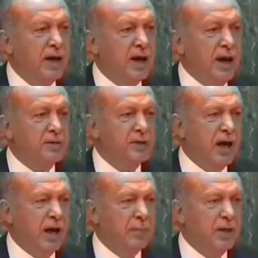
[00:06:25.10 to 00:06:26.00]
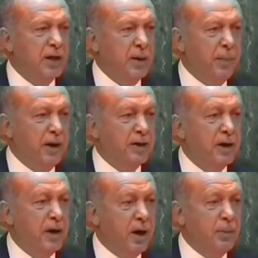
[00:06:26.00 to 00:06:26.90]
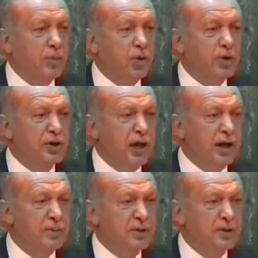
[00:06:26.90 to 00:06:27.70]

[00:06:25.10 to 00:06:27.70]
Istanbul, the biggest city in Turkey,